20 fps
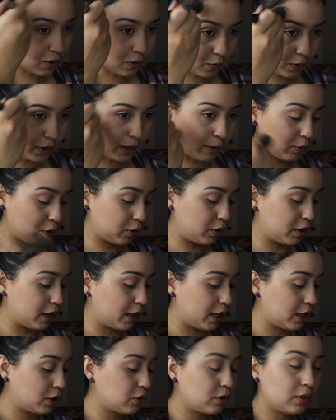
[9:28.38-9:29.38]
when I'm doing a
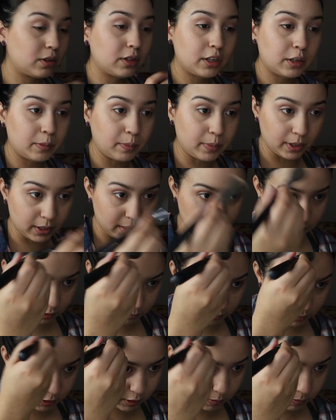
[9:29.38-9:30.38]
natural look, but
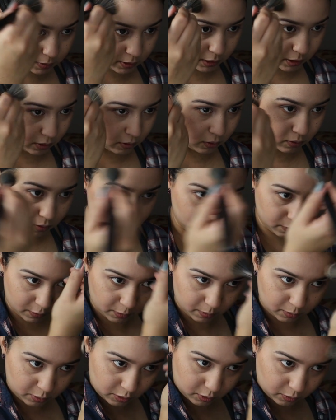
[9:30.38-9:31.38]
sometimes I go
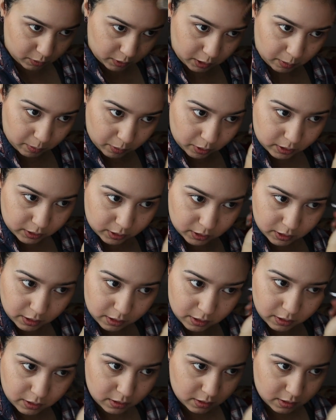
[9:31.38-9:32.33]
overboard with the bronzer.